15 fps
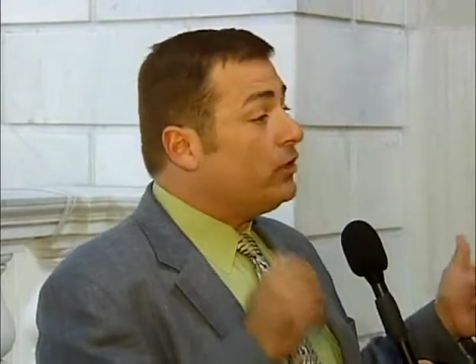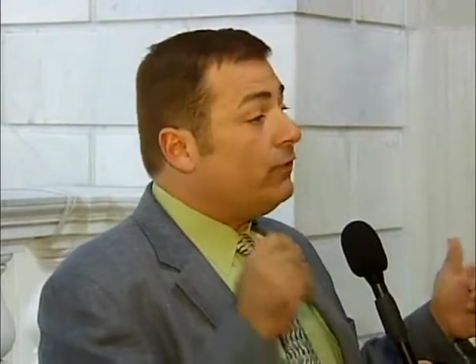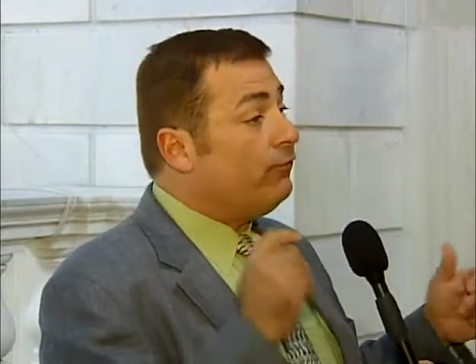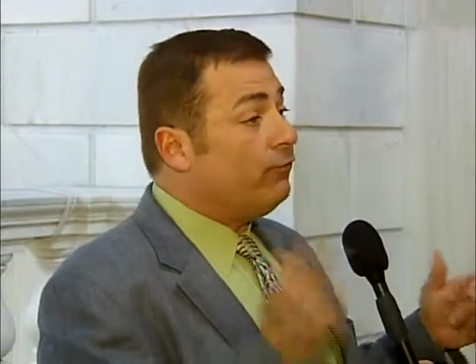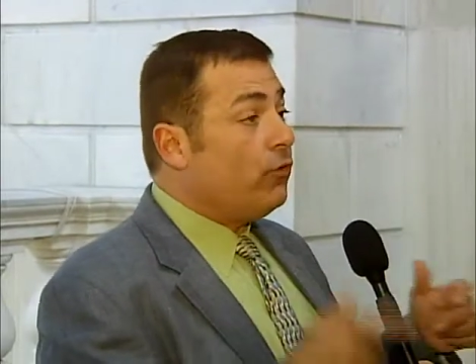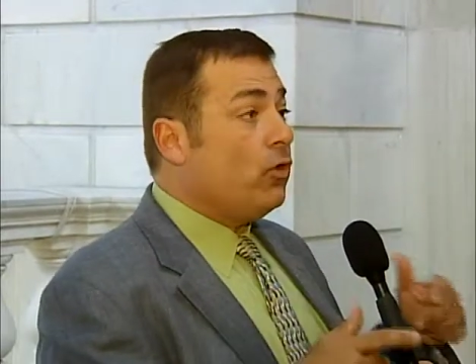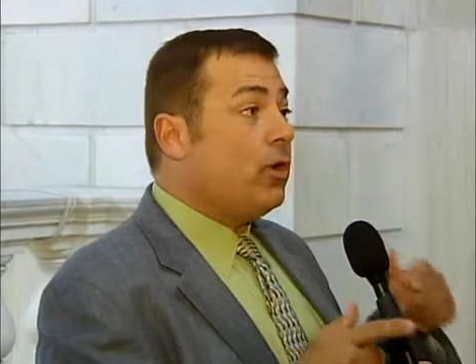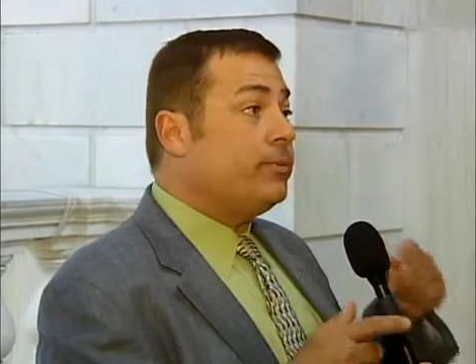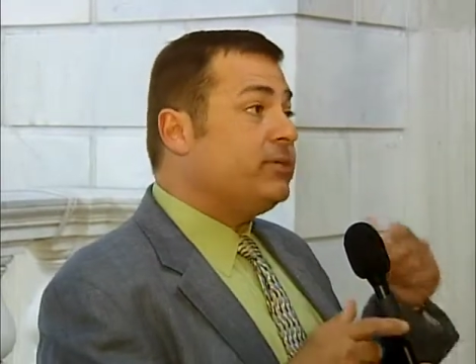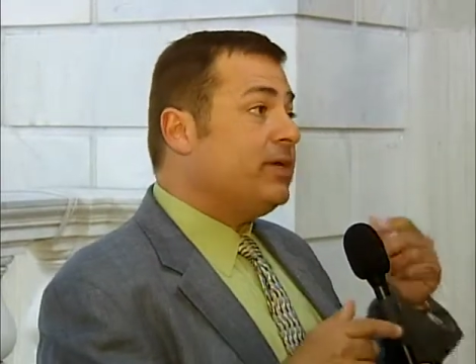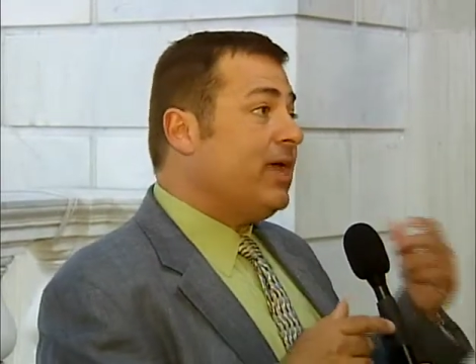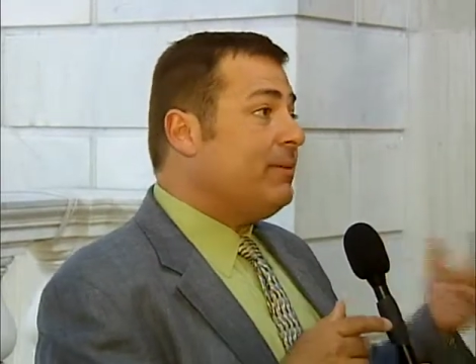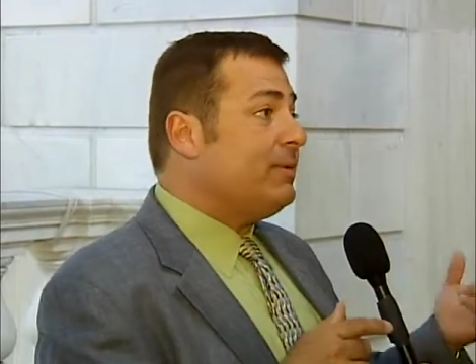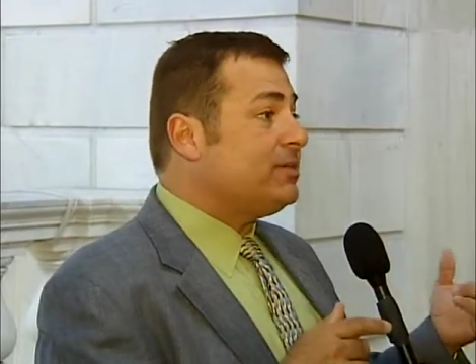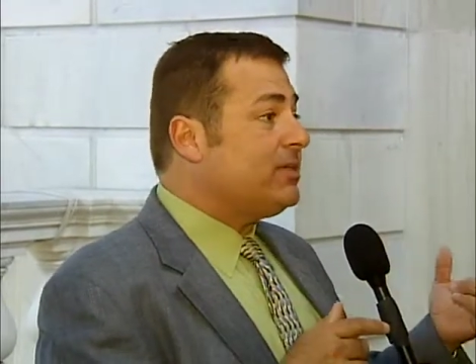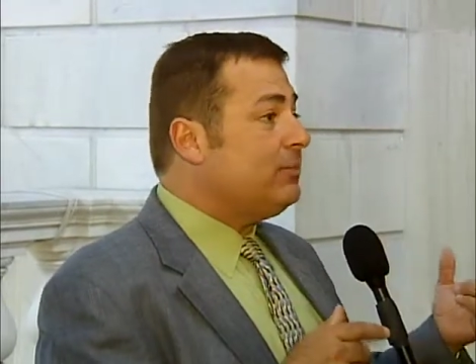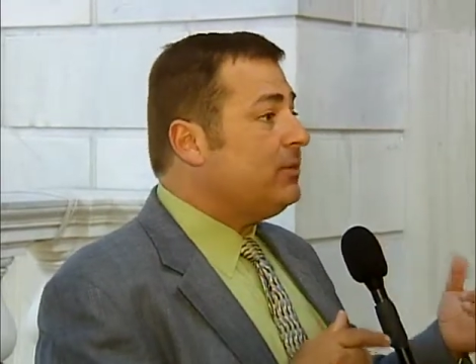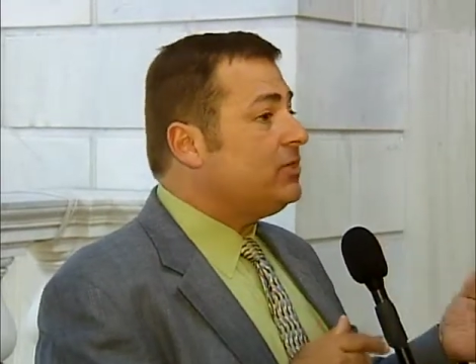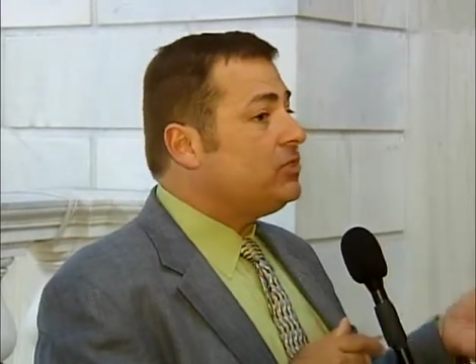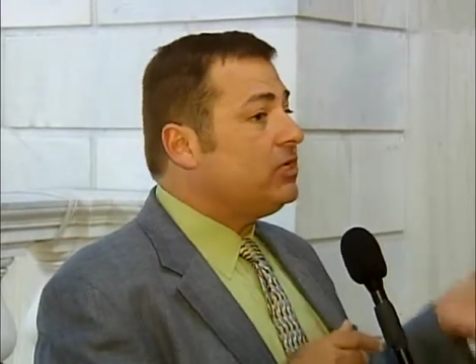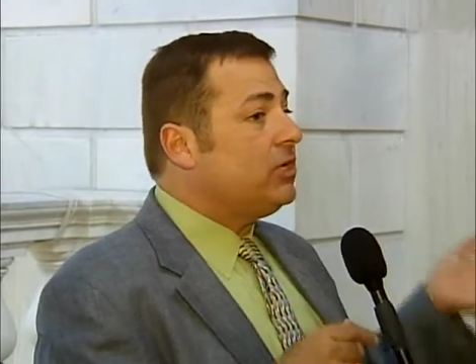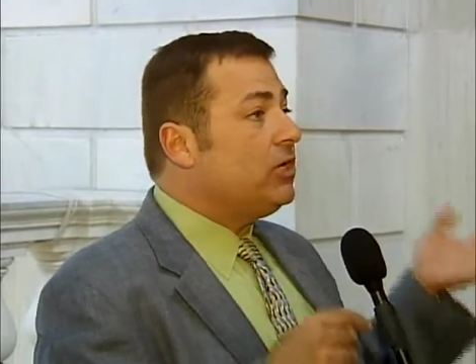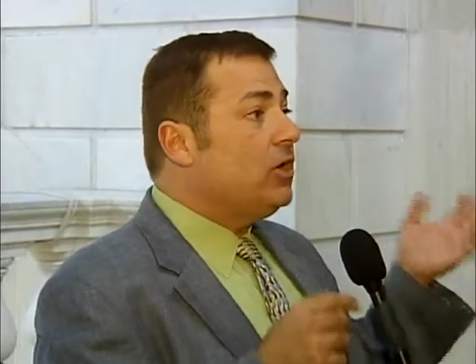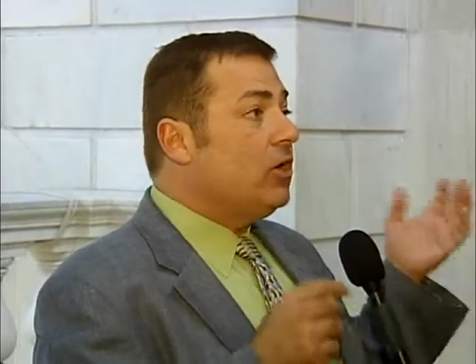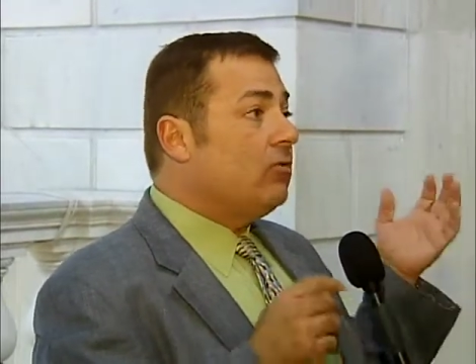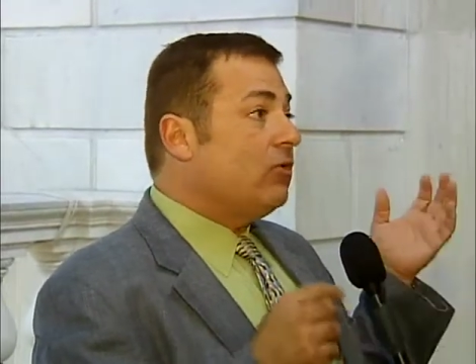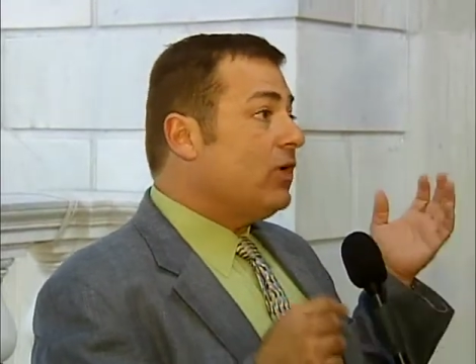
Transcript: and Forbes, and MSNBC,